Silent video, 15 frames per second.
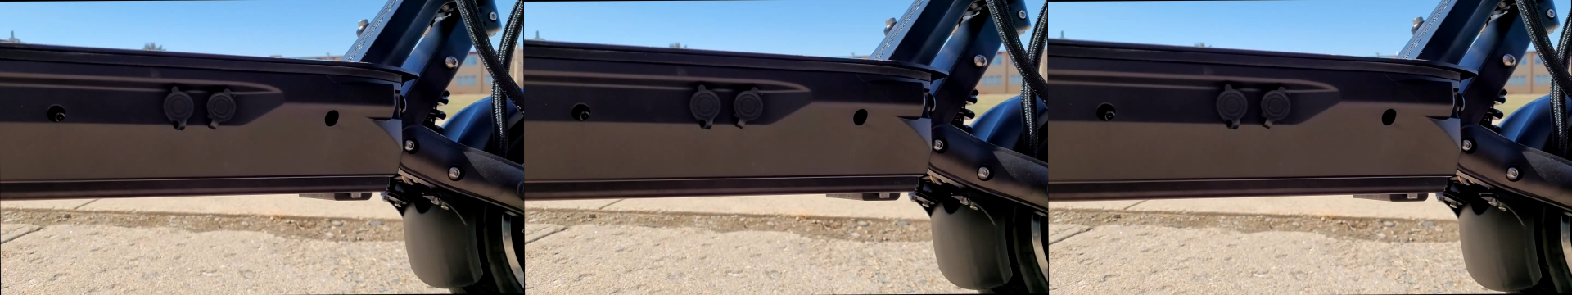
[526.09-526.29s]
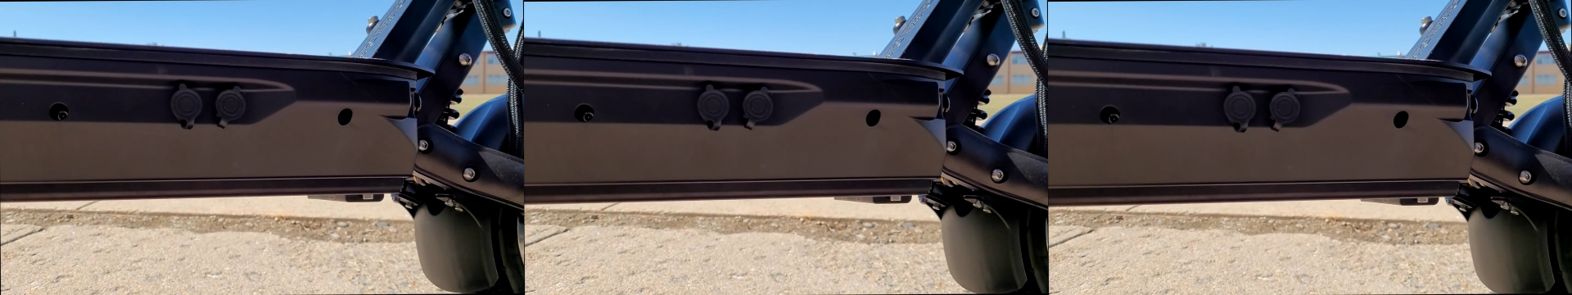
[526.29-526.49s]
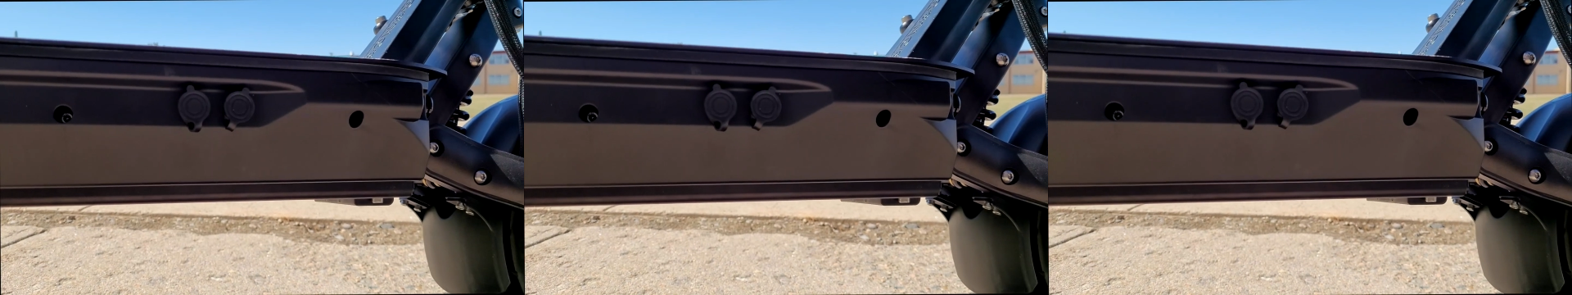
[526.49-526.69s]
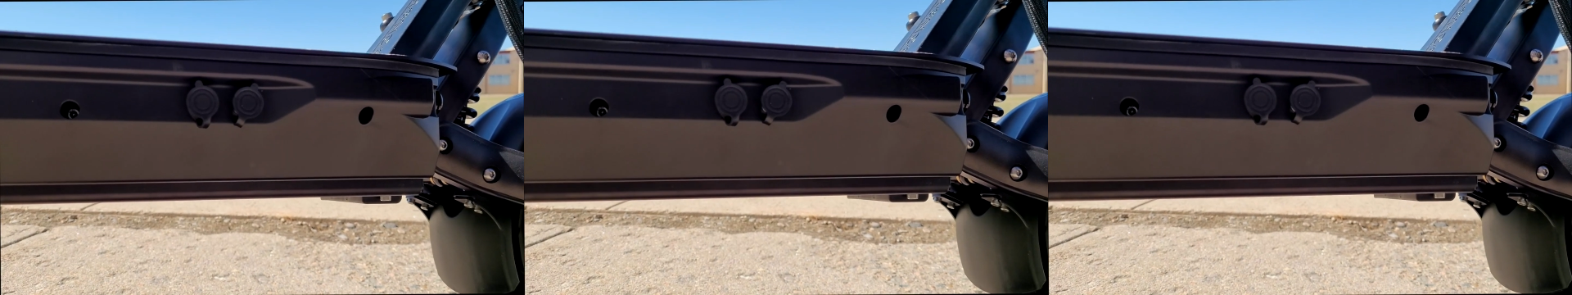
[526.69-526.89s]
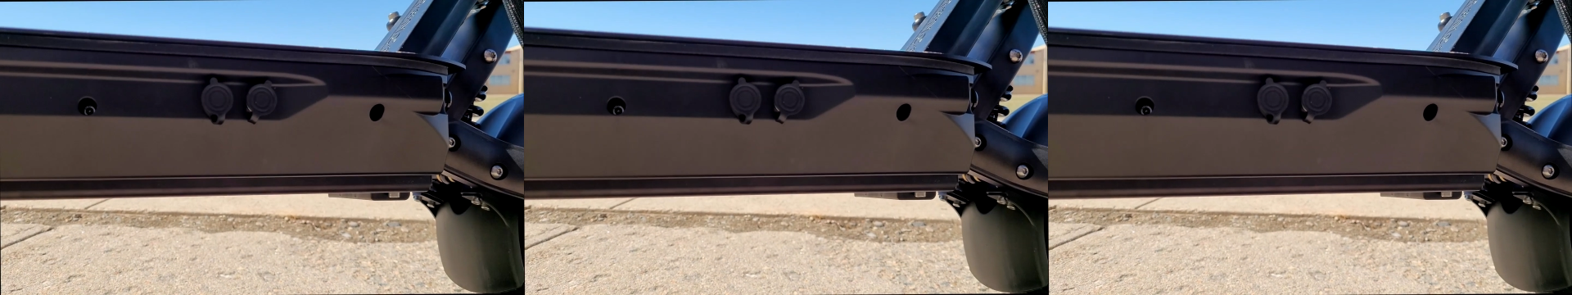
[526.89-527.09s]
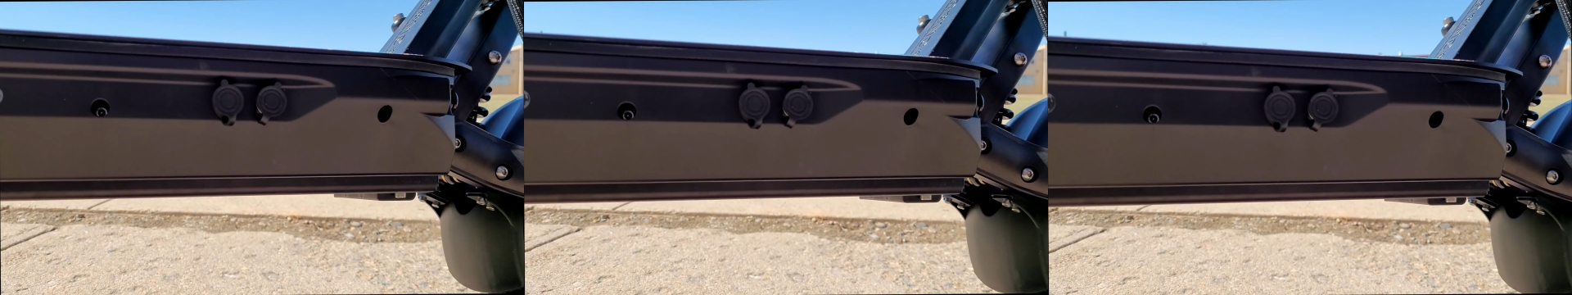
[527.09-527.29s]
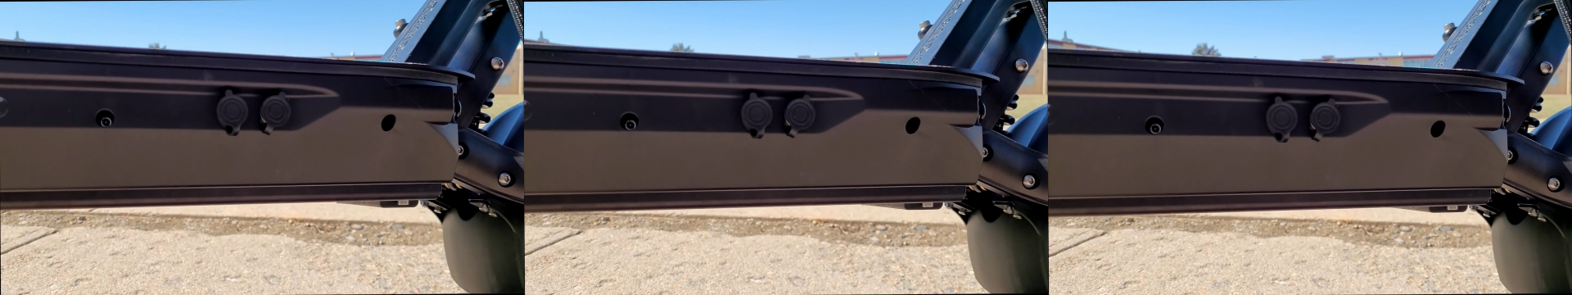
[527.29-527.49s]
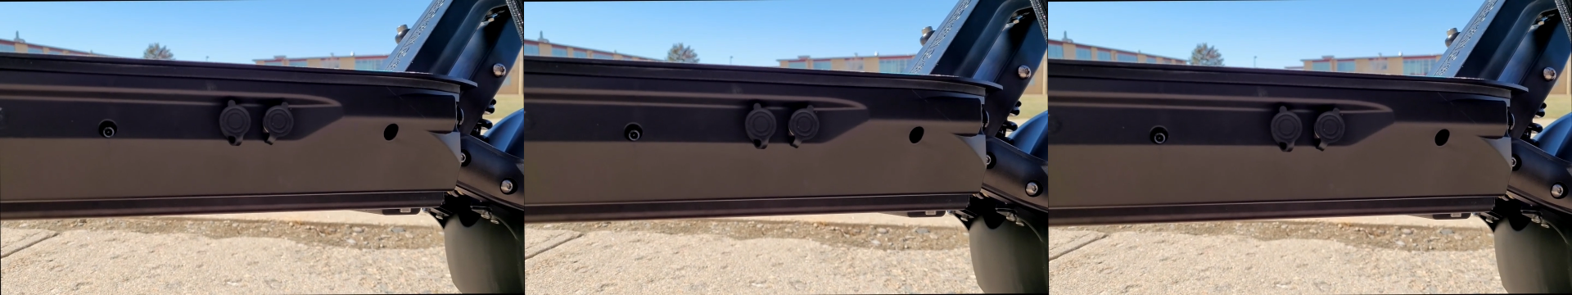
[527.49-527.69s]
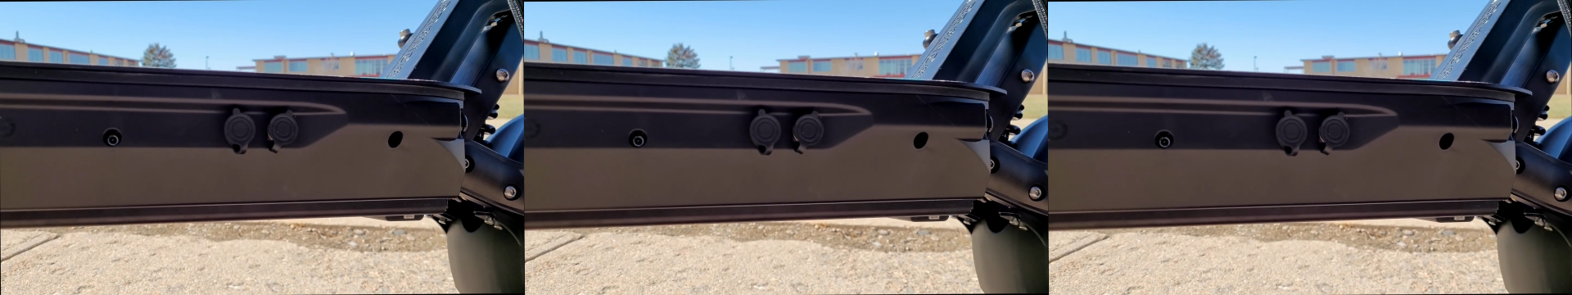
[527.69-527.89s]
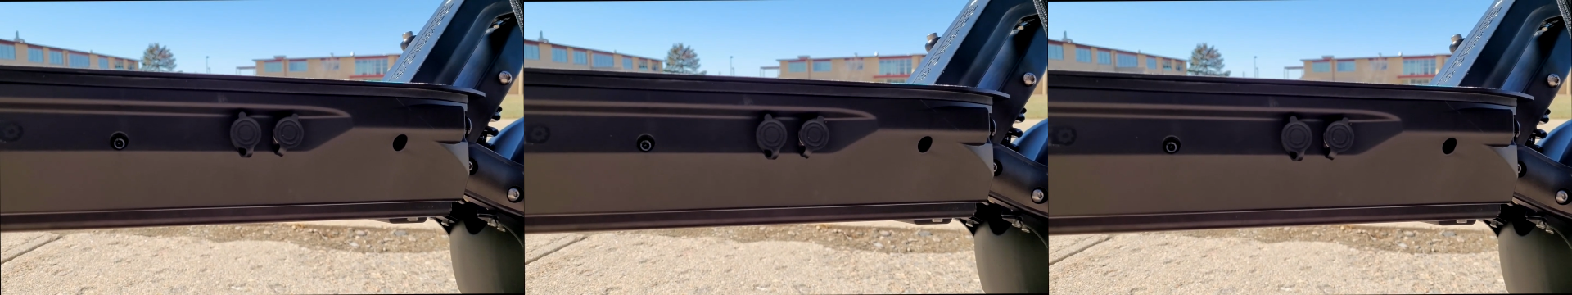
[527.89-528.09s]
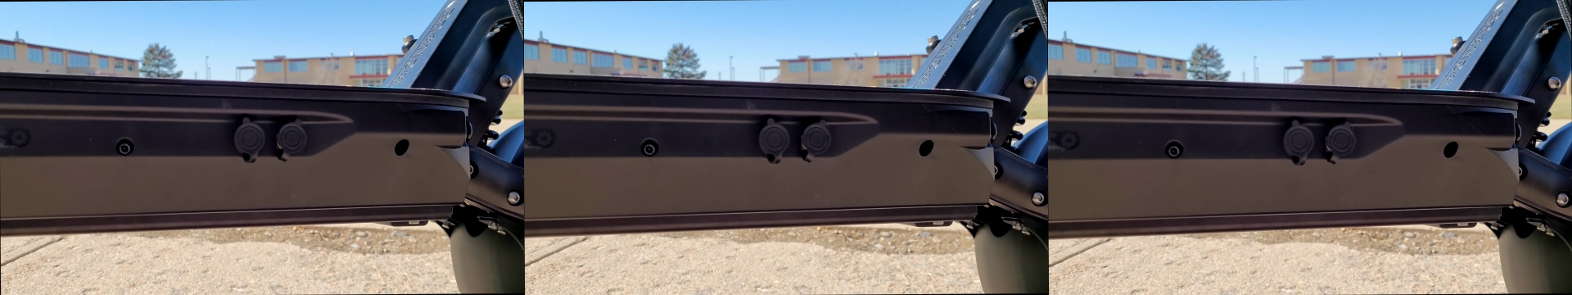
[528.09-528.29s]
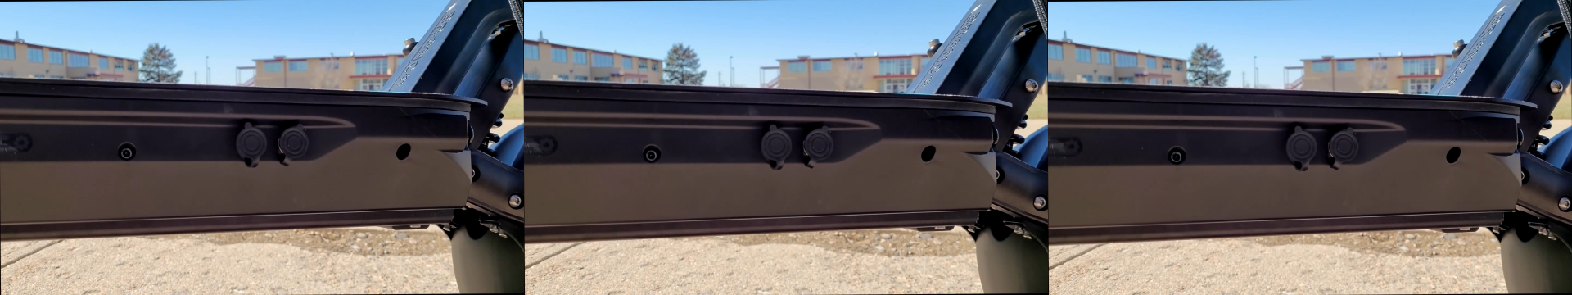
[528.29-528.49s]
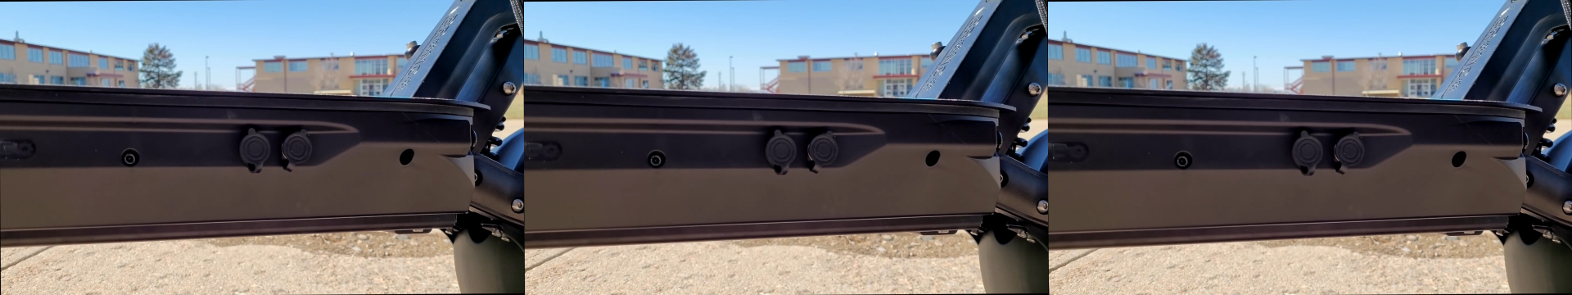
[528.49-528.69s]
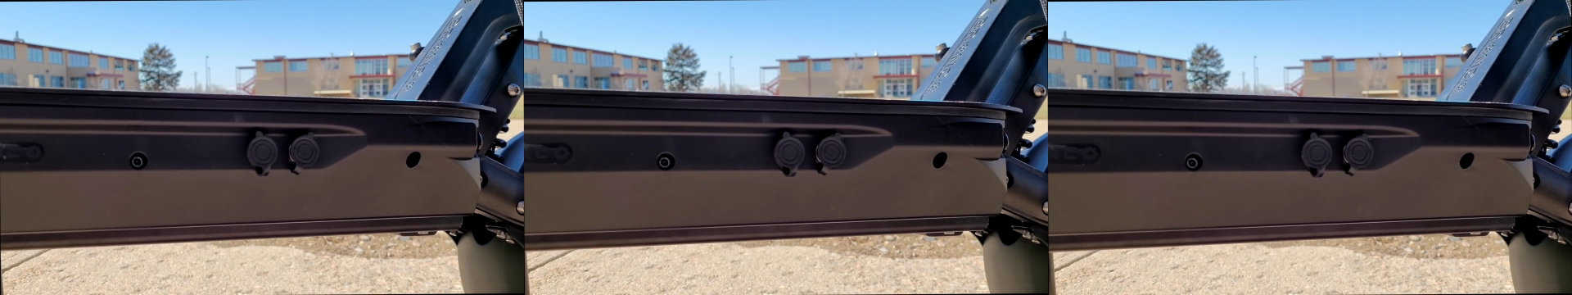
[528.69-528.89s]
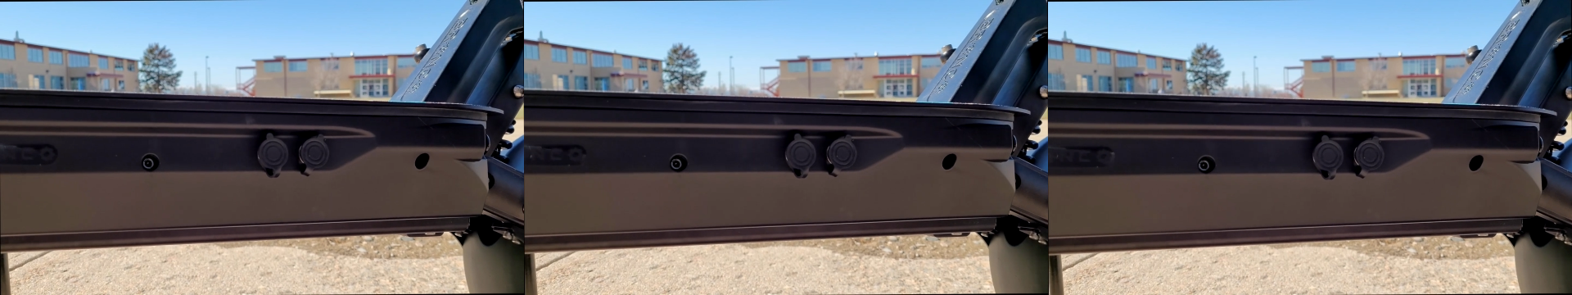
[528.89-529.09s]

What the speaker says: [unreadable: no face in view]